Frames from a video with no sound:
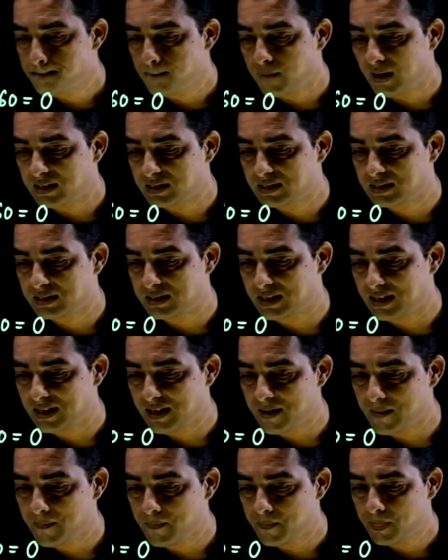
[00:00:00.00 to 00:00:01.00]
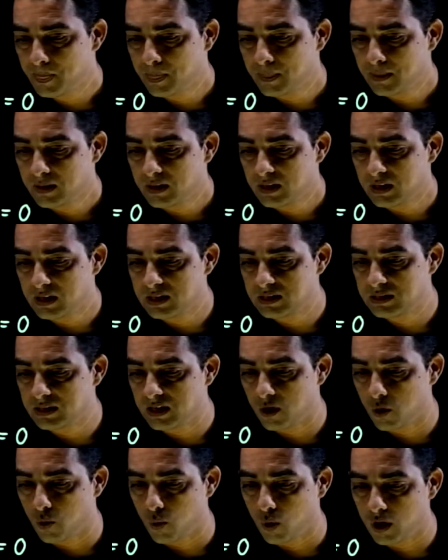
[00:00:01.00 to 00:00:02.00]
plus c is
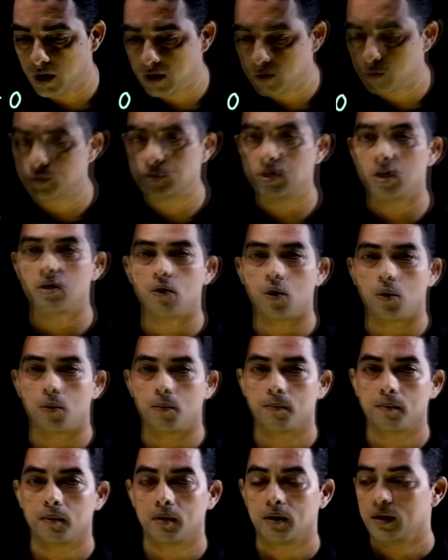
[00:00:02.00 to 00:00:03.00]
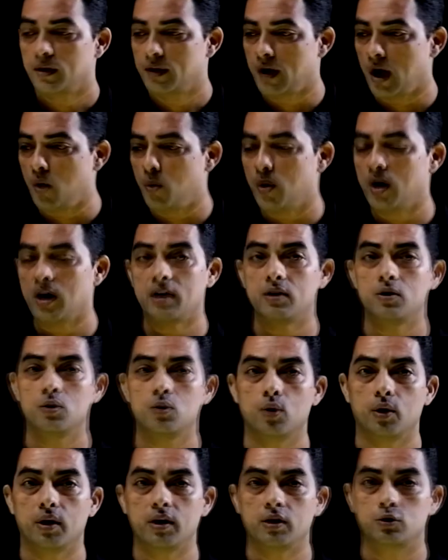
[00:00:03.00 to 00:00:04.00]
equal to 0. Now what are you
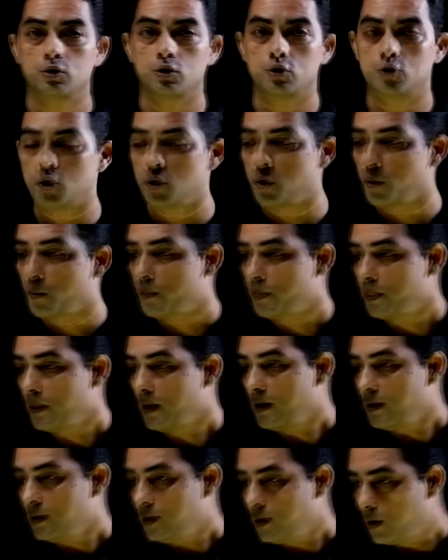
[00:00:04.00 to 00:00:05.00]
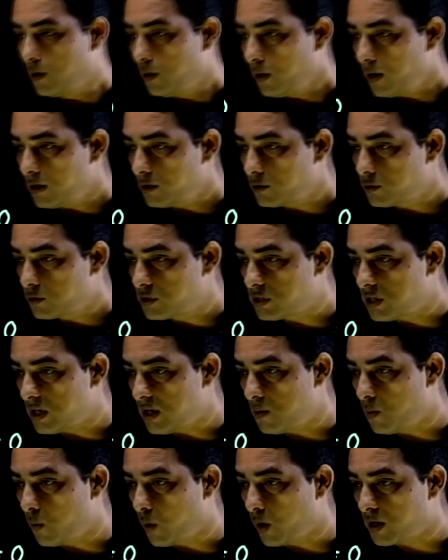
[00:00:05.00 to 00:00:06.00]
going to do? You're going to
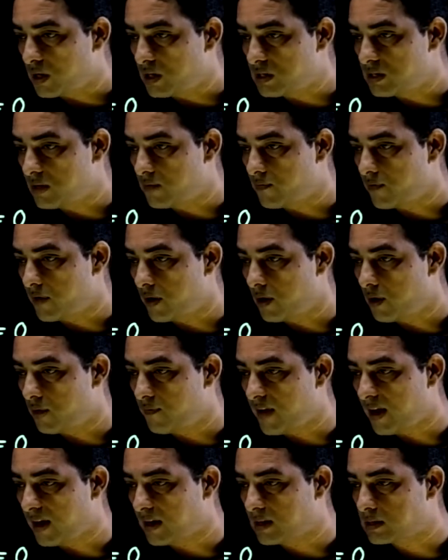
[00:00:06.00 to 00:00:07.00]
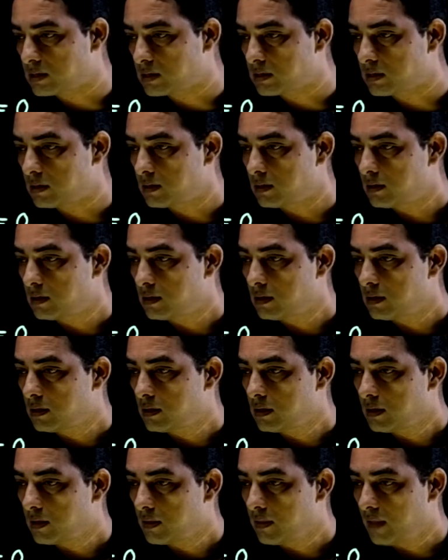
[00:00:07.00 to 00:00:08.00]
see what is in front of x.
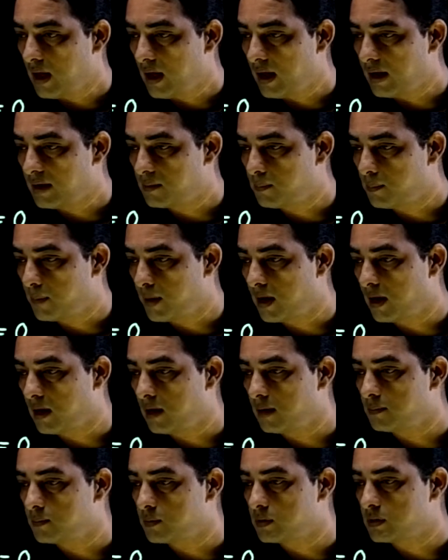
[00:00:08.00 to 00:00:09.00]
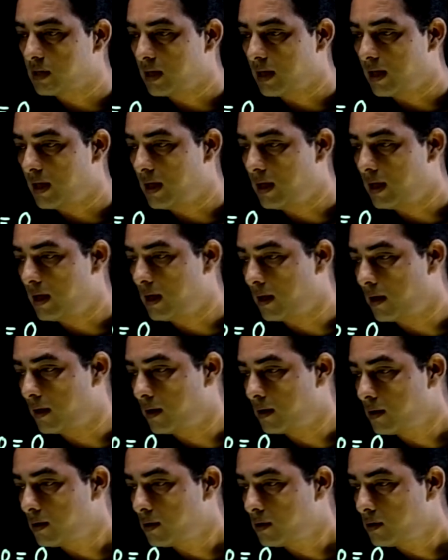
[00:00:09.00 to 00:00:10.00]
That becomes
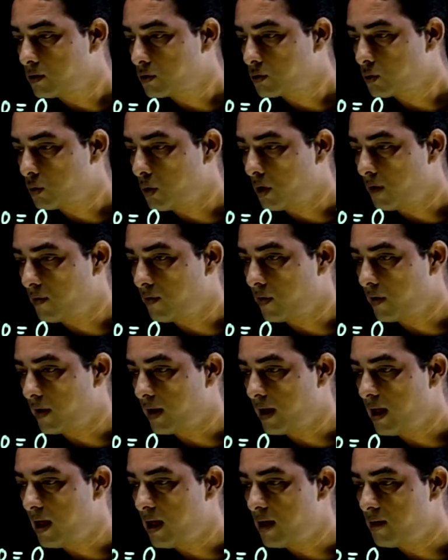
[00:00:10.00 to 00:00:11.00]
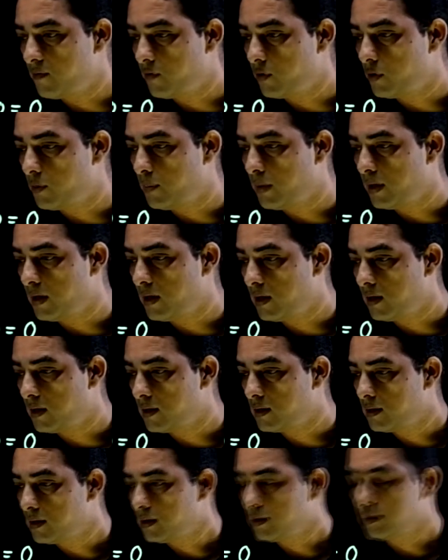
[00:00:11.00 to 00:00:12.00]
a. So our a would
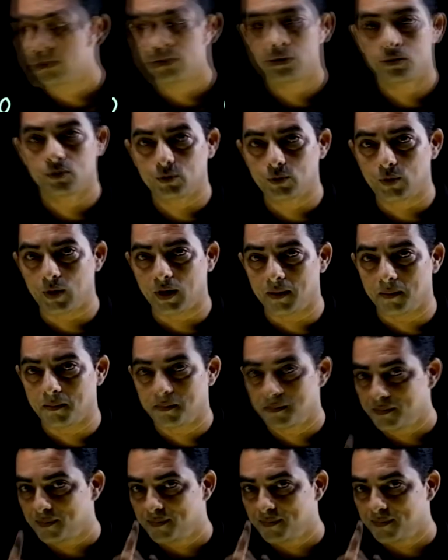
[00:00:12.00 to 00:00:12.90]
be 3,